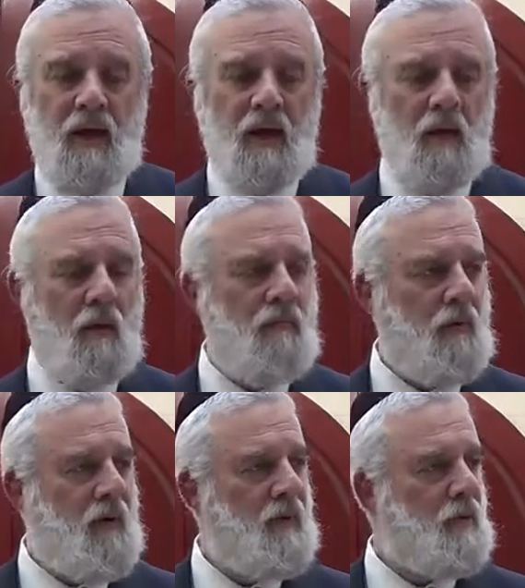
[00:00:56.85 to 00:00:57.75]
and
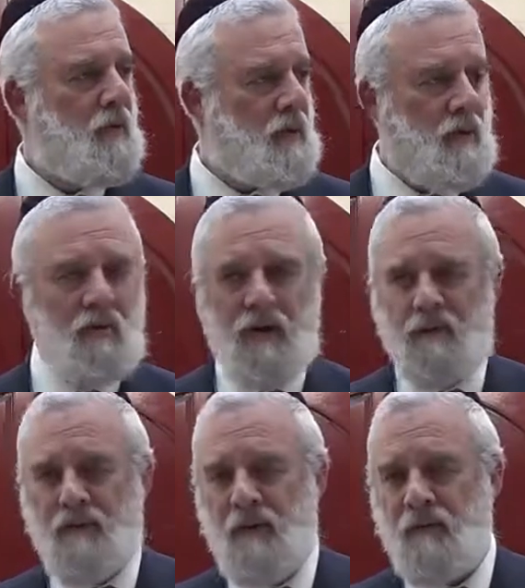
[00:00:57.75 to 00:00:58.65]
hopefully to deter
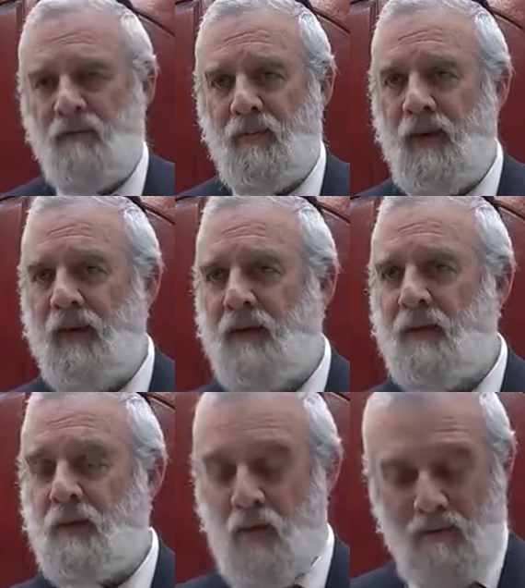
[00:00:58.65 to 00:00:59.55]
him from getting
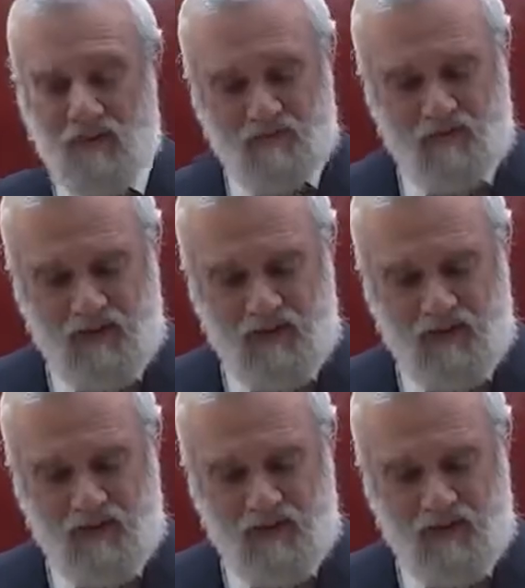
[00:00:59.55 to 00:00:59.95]
into trouble.